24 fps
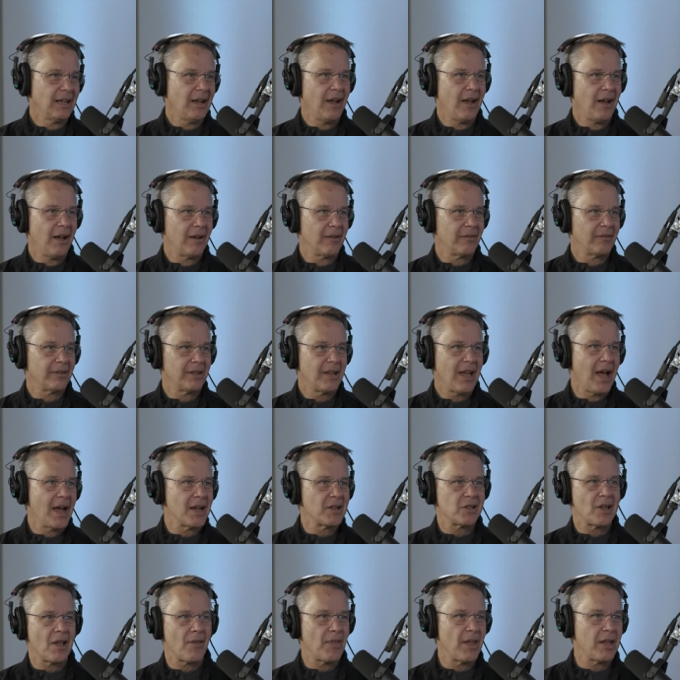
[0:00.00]
uh, "Yeah,
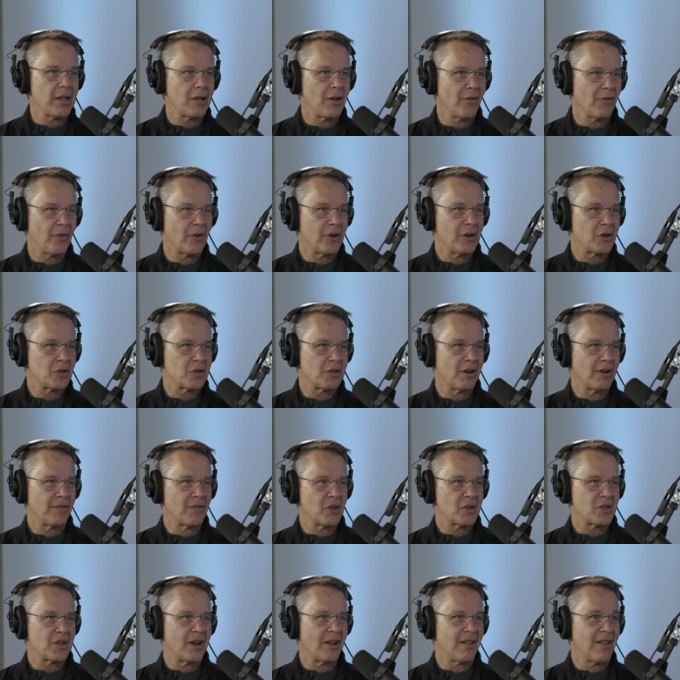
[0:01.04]
I say thank you for your
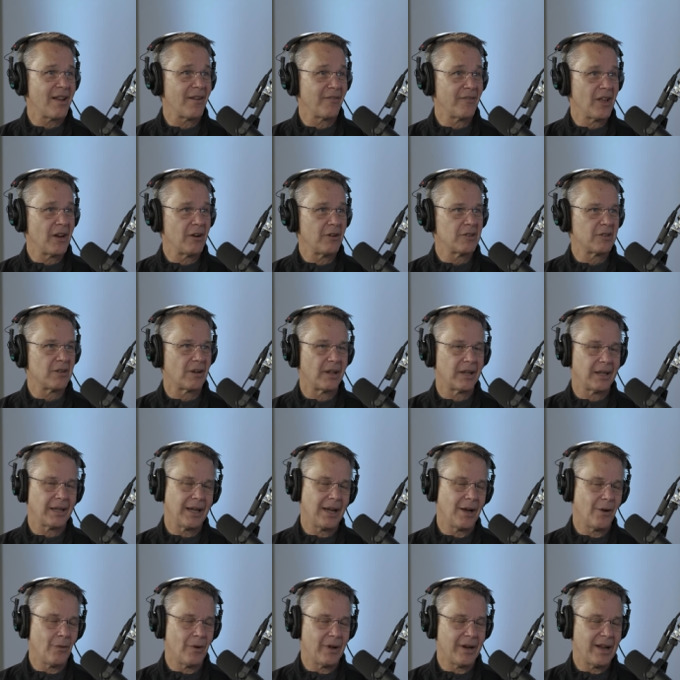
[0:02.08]
service," and a lot of veterans are like,
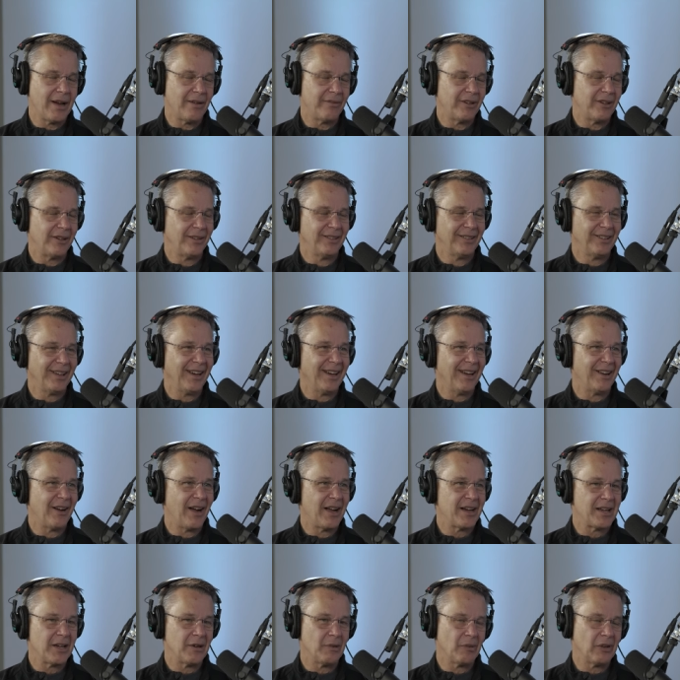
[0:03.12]
"Yeah, whatever," you know,
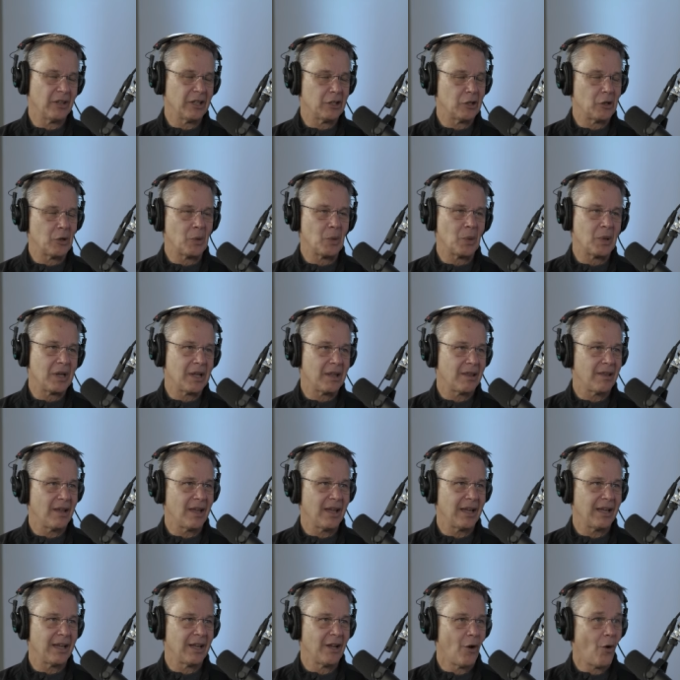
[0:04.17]
I didn't really do
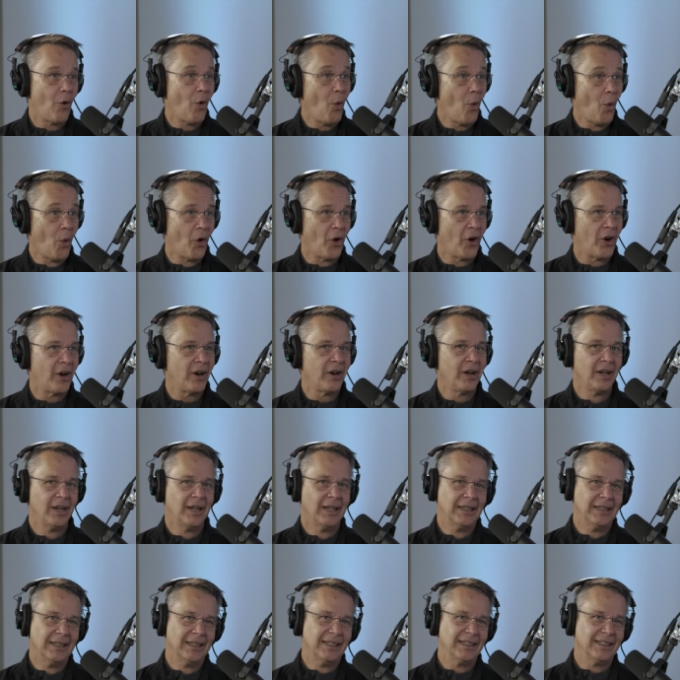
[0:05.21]
anything, or
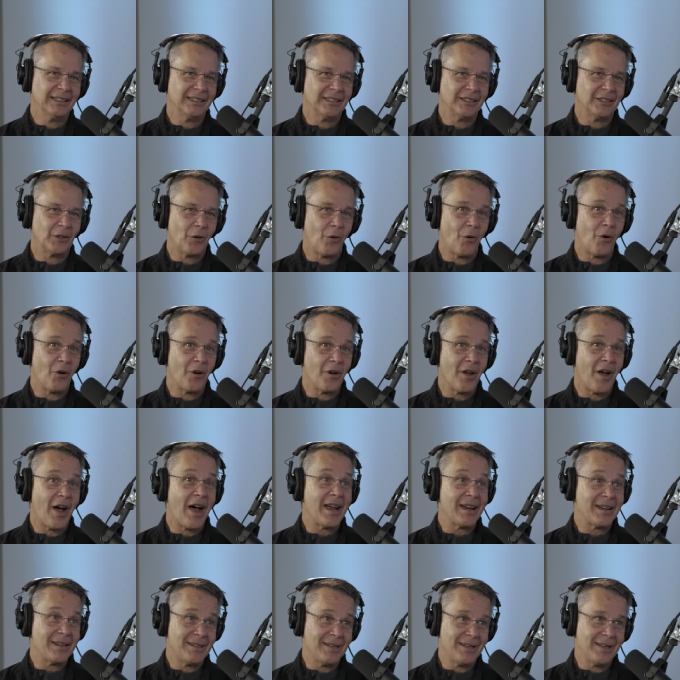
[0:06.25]
or
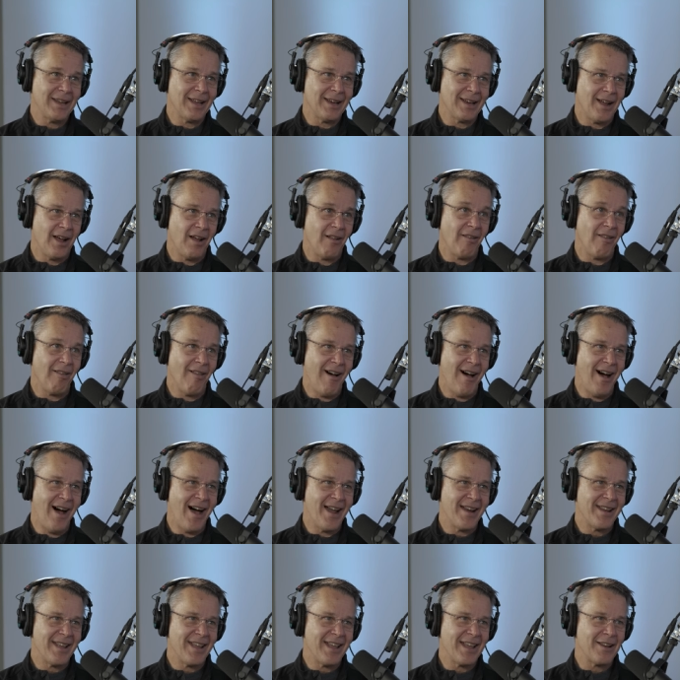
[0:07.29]
I did a
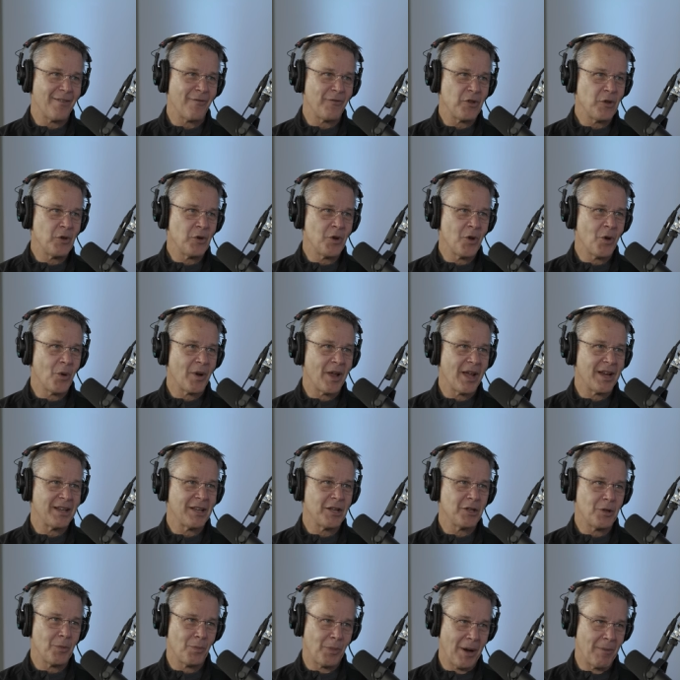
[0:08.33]
lot. And if you knew what I
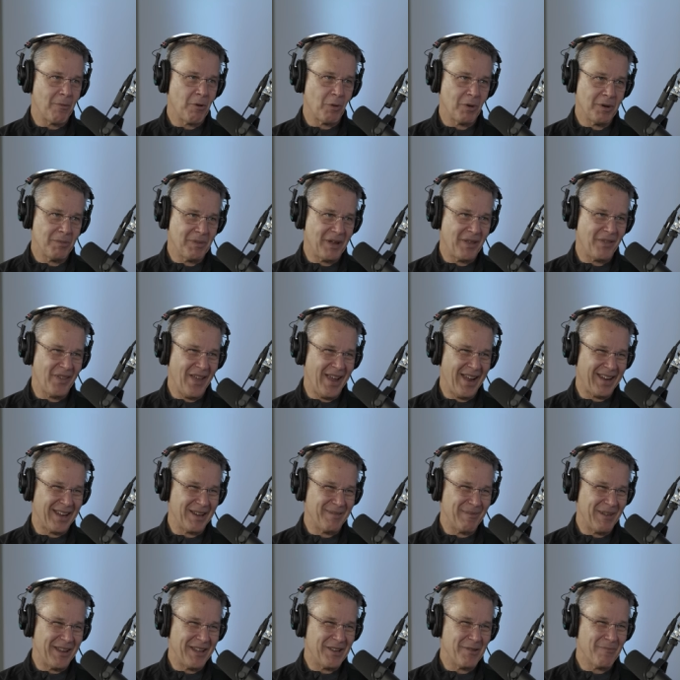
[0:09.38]
did, you probably wouldn't be
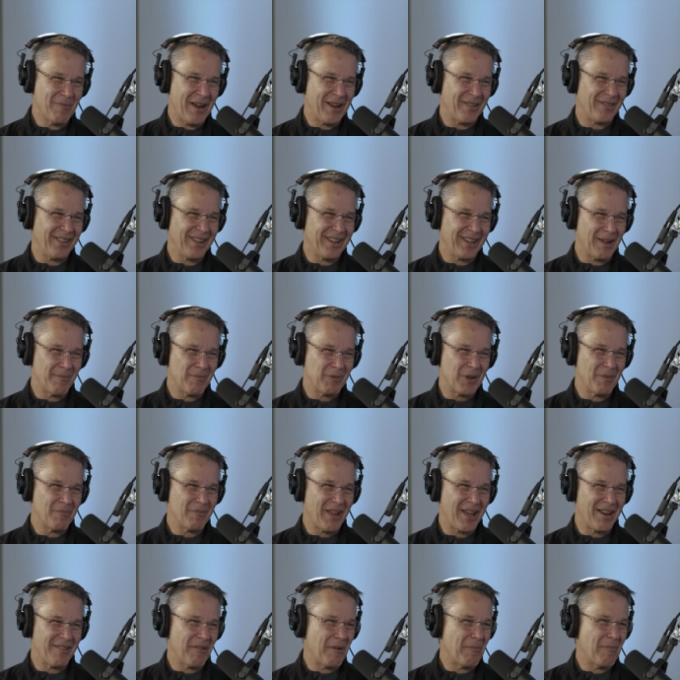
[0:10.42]
thanking me. You might think I'm
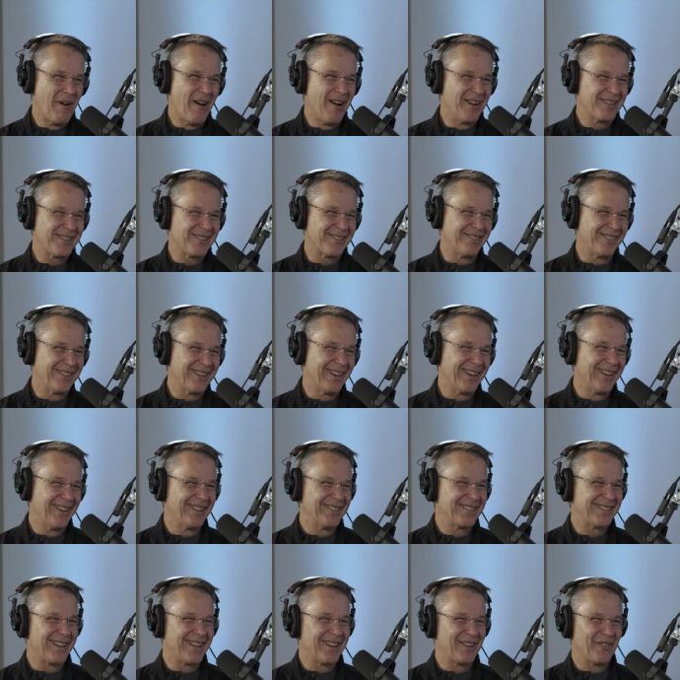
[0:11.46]
some kind of a monster, you
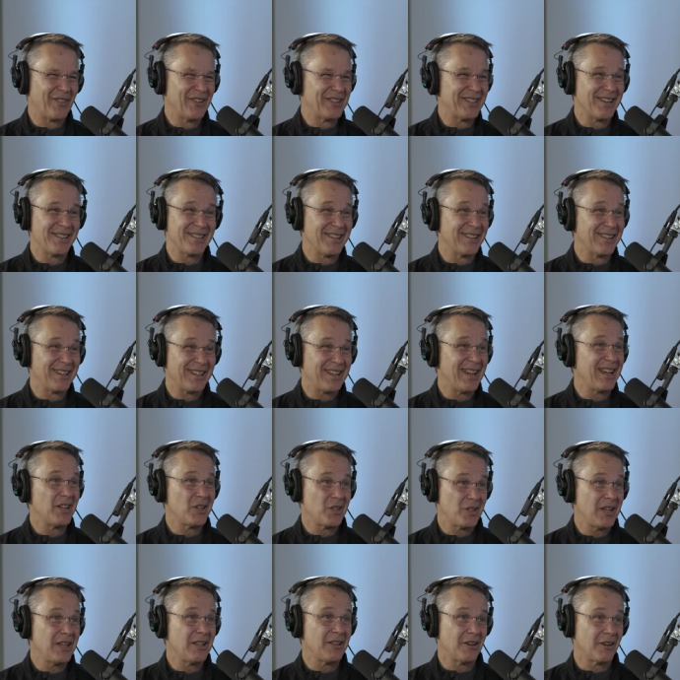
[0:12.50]
know, it's like, which isn't the
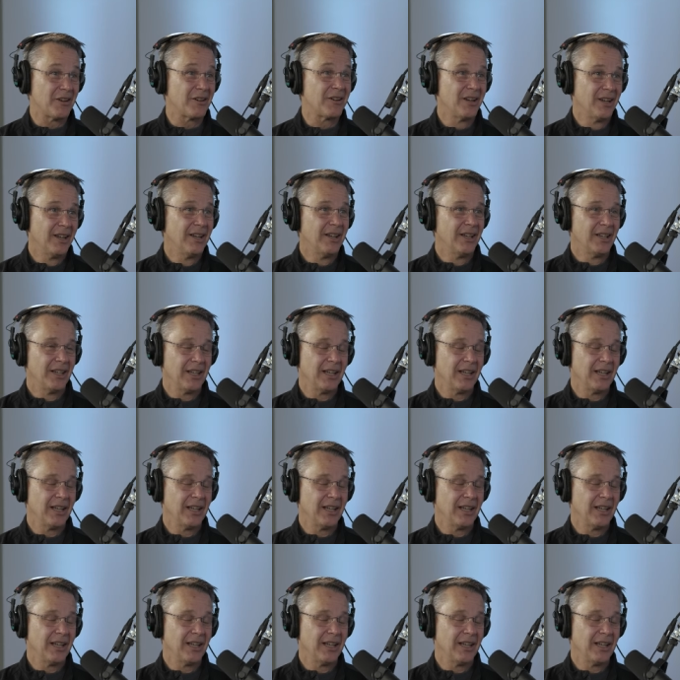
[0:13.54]
case either, sure.